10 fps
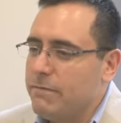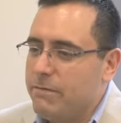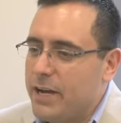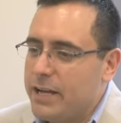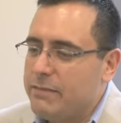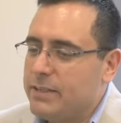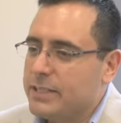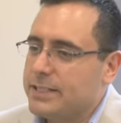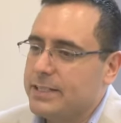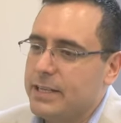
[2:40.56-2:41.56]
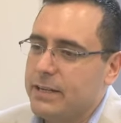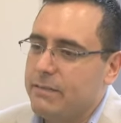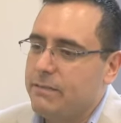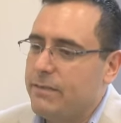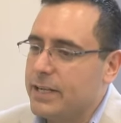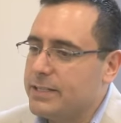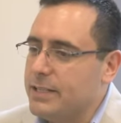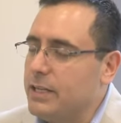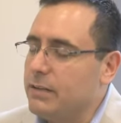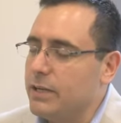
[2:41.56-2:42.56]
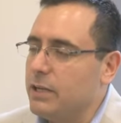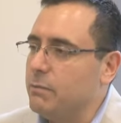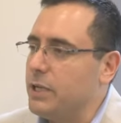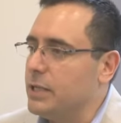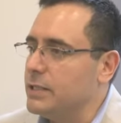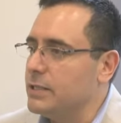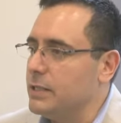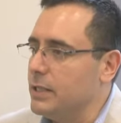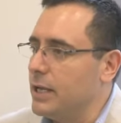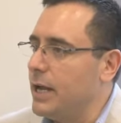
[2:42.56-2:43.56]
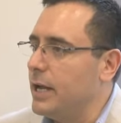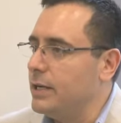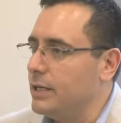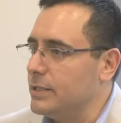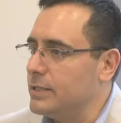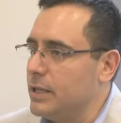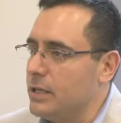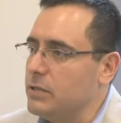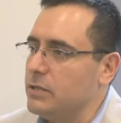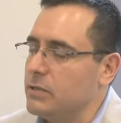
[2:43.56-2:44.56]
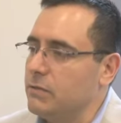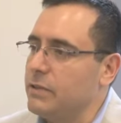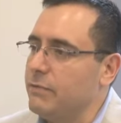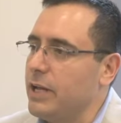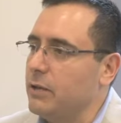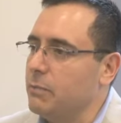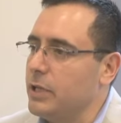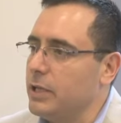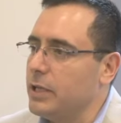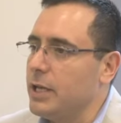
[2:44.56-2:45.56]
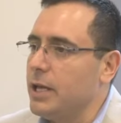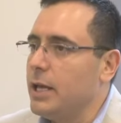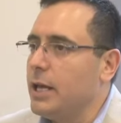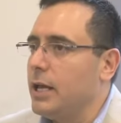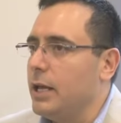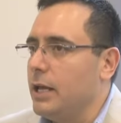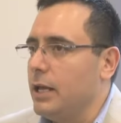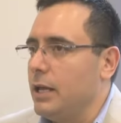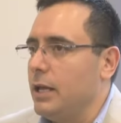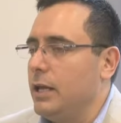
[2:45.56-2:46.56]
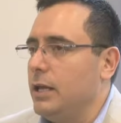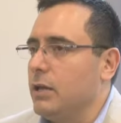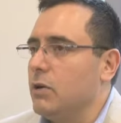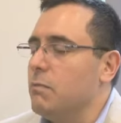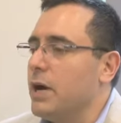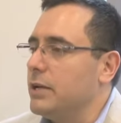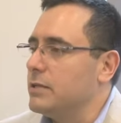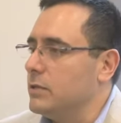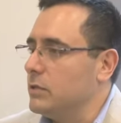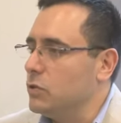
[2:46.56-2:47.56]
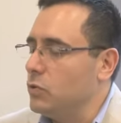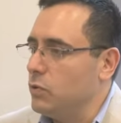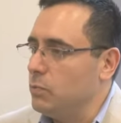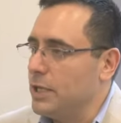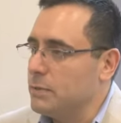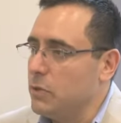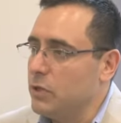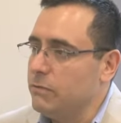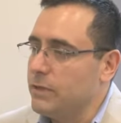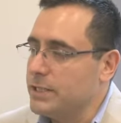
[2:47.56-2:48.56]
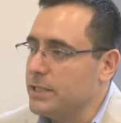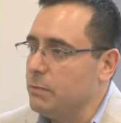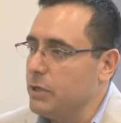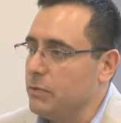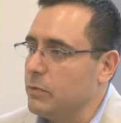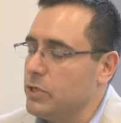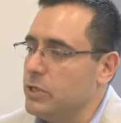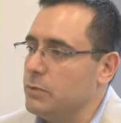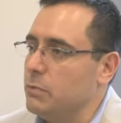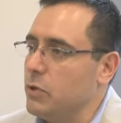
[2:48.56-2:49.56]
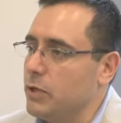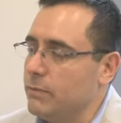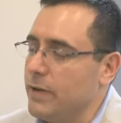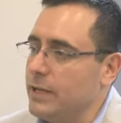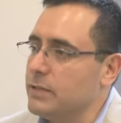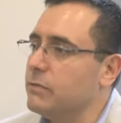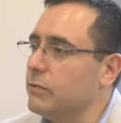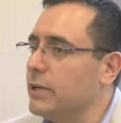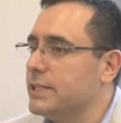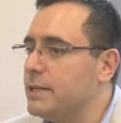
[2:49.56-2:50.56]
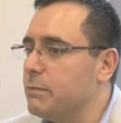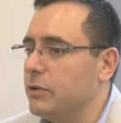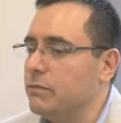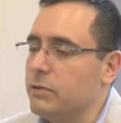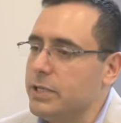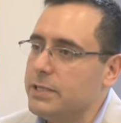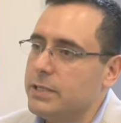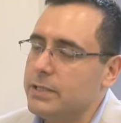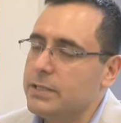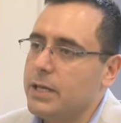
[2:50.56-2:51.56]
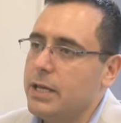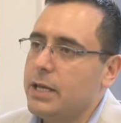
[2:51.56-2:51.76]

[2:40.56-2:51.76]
Vivax vaccine development is in early stages of development in comparison to Plasmodium falciparum, which is more advanced. For falciparum, for instance,